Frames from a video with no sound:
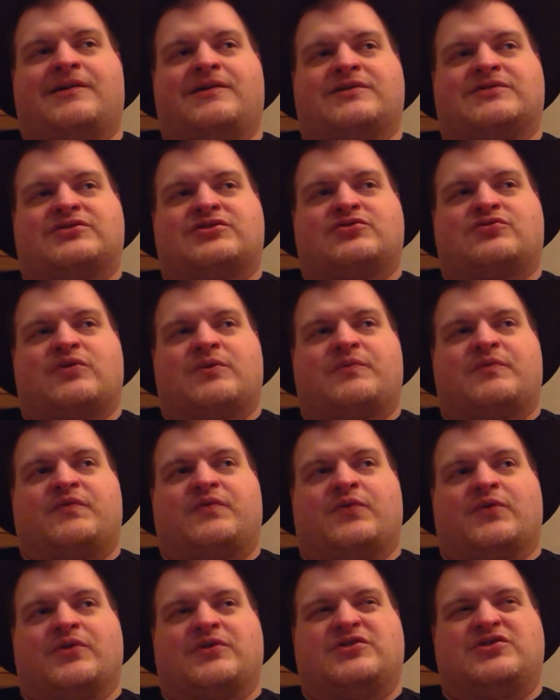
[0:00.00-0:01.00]
a script
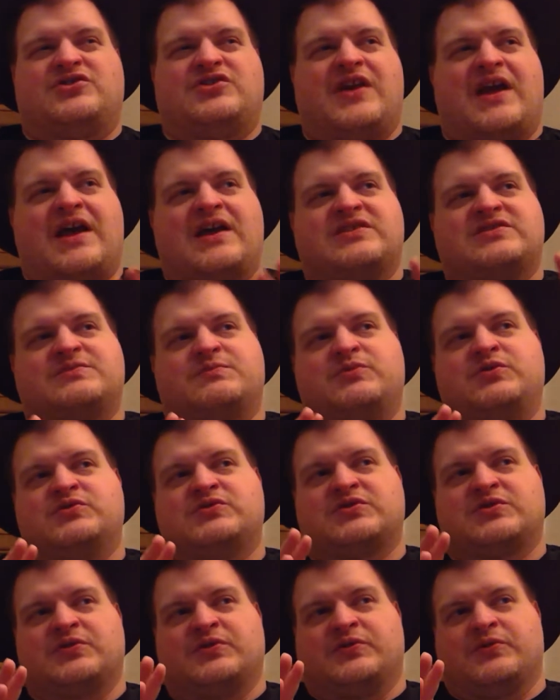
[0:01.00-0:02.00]
for a jazz
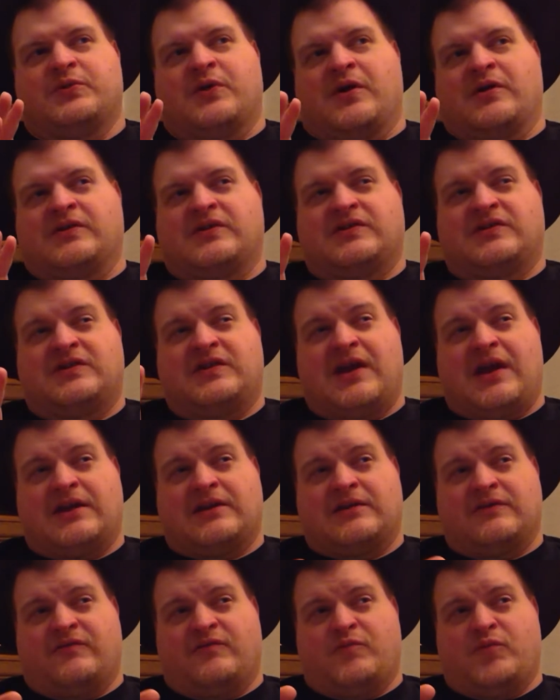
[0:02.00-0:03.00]
musical noir
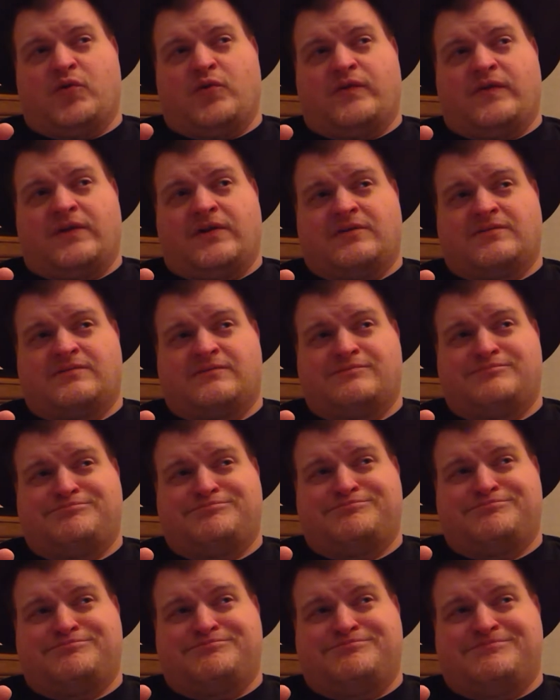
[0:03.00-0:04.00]
detective movie
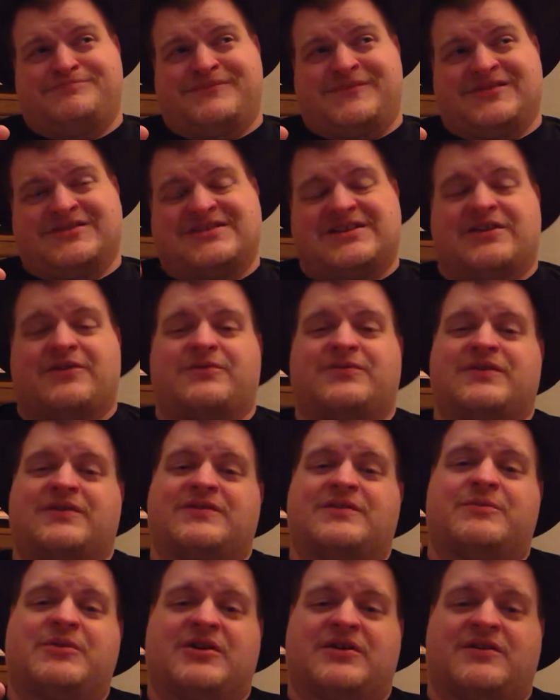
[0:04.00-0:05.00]
because I don't think
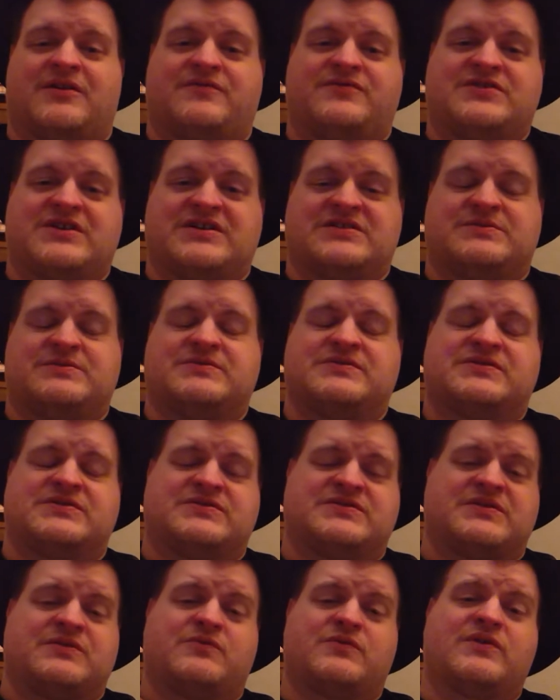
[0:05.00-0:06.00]
they make enough jazz
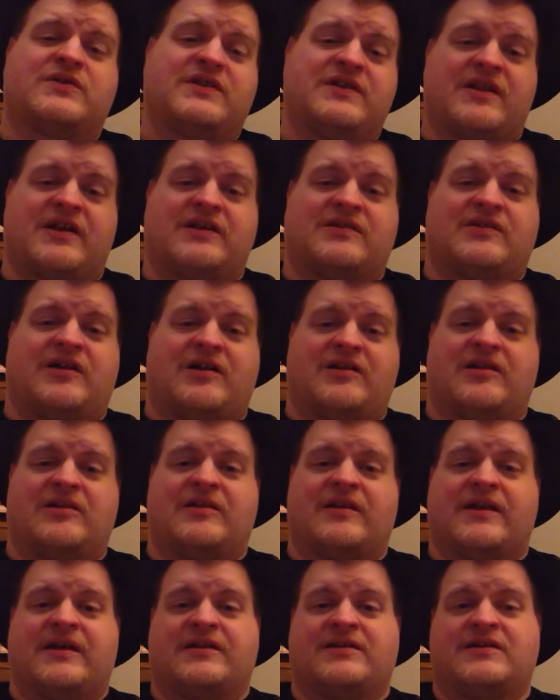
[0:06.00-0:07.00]
musicals. I really like La La
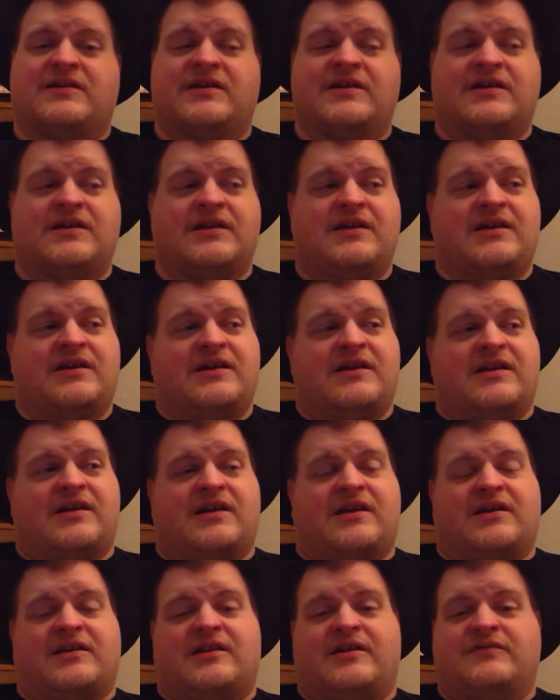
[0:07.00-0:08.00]
Land,
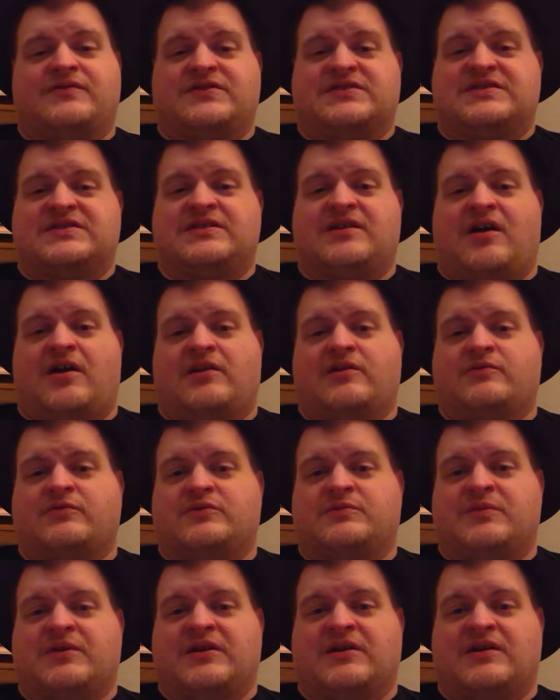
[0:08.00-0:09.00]
and I'd love to see
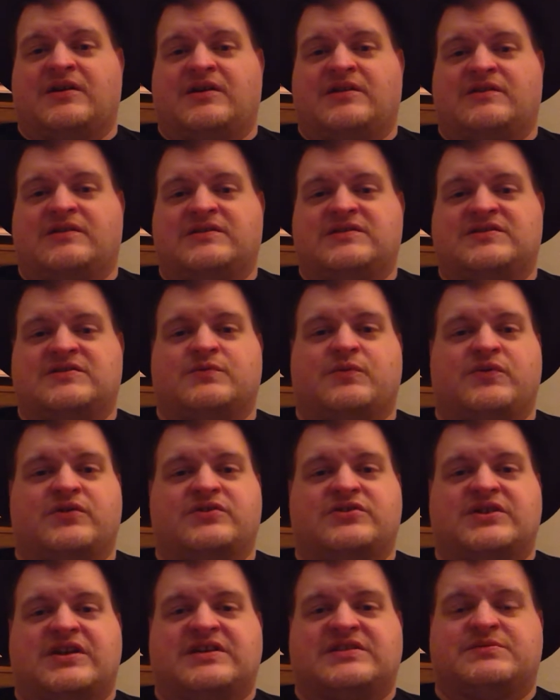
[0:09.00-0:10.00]
Hollywood make at least
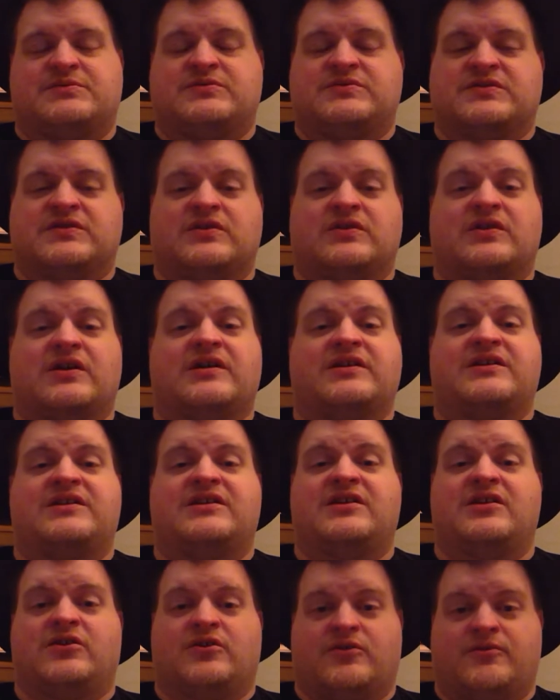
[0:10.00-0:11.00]
one jazz musical a
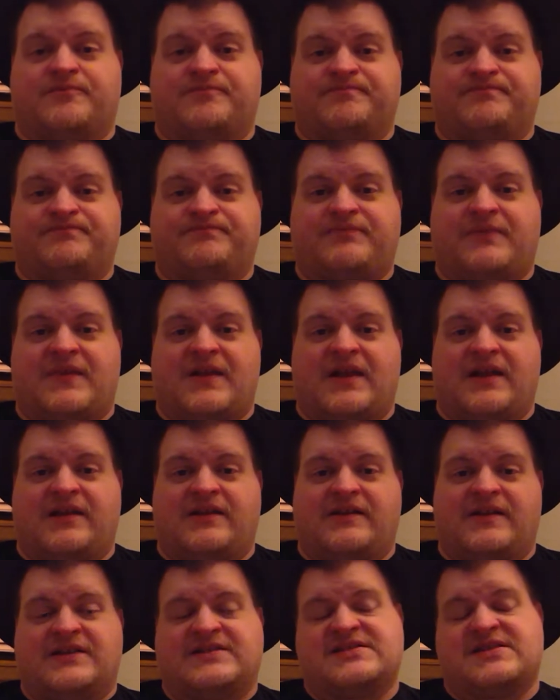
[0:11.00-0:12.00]
year.
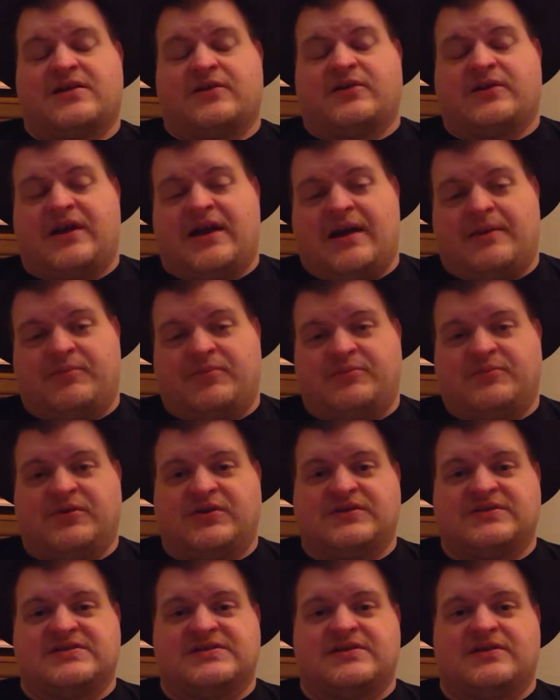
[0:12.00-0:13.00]
And that's not going to happen
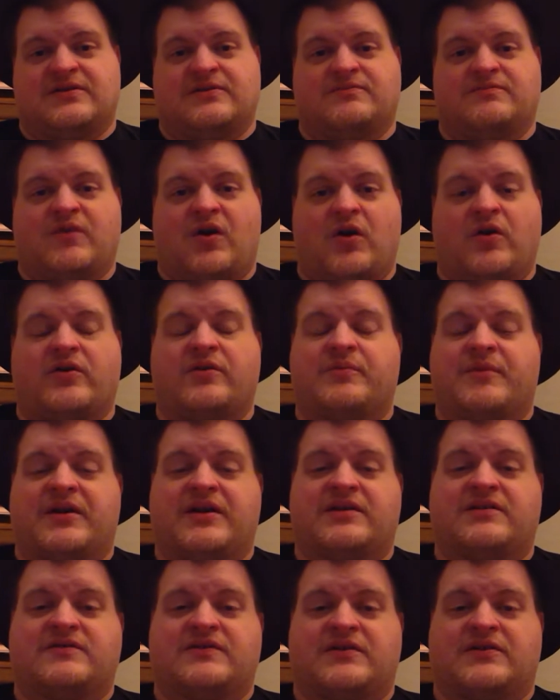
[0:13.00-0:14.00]
because they're hard to
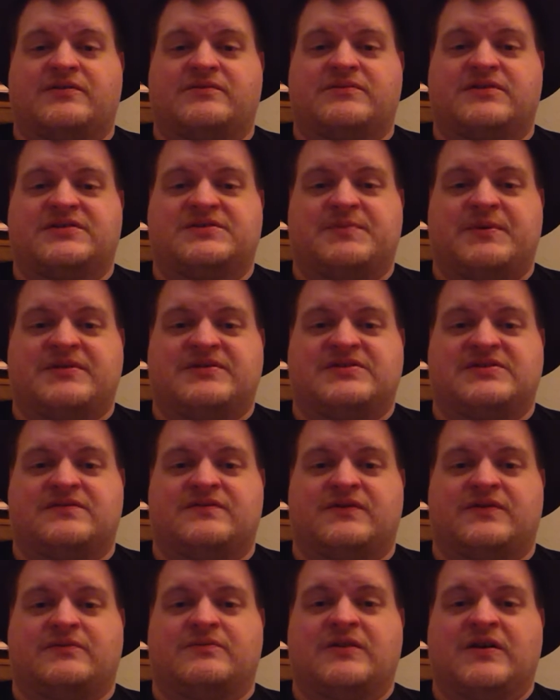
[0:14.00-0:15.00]
make, they're
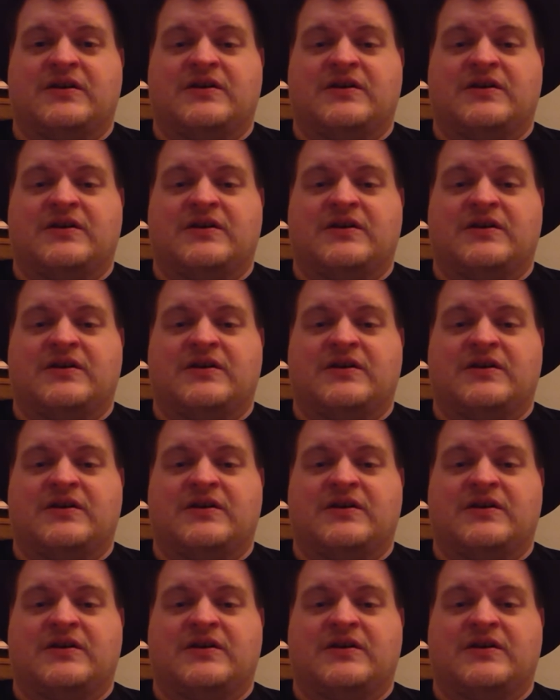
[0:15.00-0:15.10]
expensive, and